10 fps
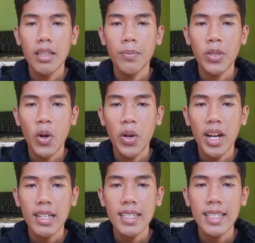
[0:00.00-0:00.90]
The
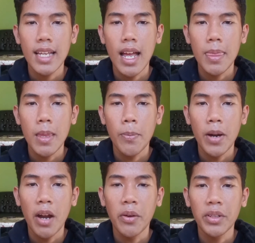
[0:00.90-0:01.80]
Pioneers, The
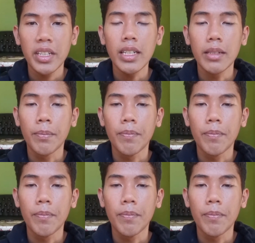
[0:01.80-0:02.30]
Prairie,